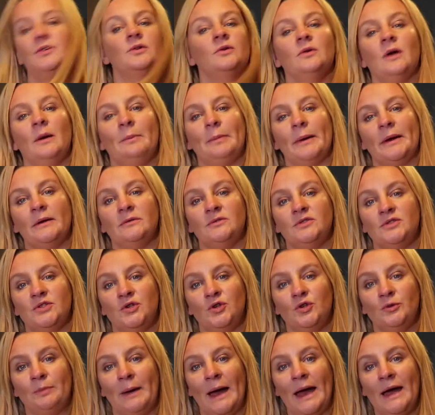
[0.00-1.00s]
you about
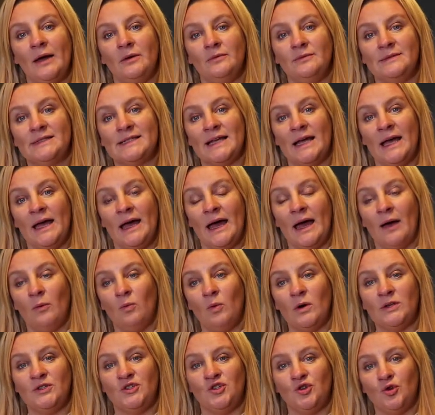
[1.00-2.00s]
£2, and
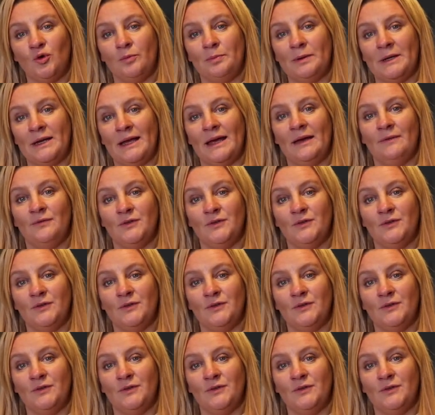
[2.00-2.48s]
once you open it,